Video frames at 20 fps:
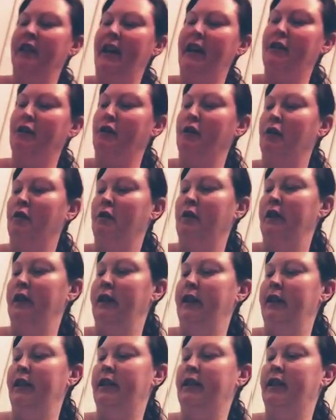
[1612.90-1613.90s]
natural.
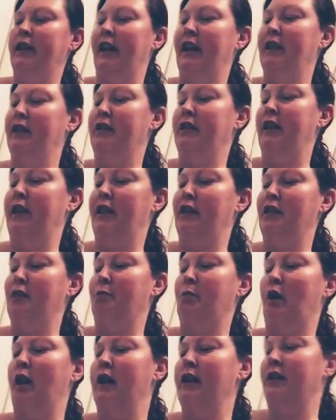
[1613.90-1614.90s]
It says that it's a
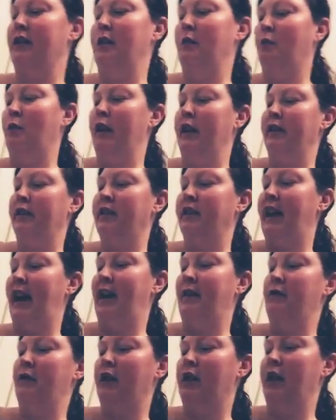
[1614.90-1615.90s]
product of West
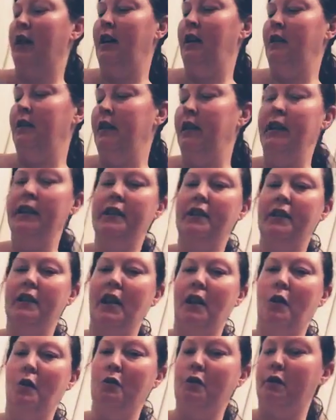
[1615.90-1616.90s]
Africa. It's
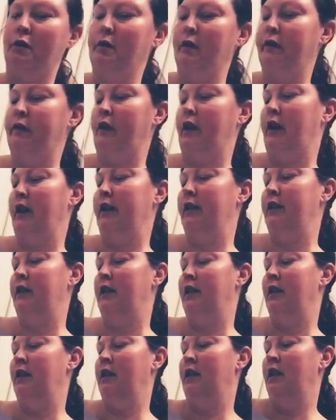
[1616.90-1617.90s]
the ultra refined
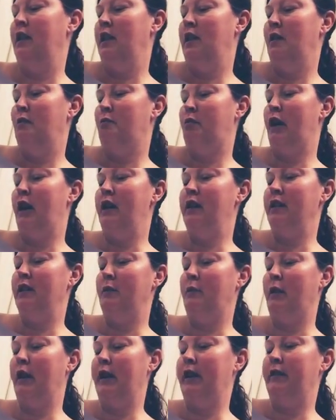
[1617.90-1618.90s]
product
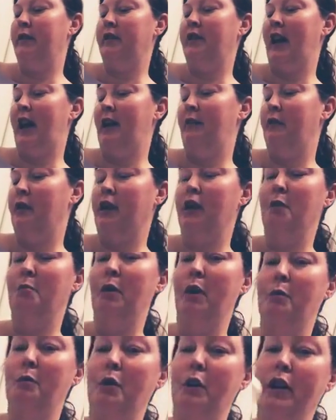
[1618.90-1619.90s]
of West Africa,
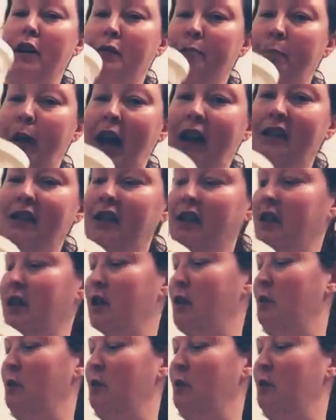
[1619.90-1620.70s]
but it was packed in the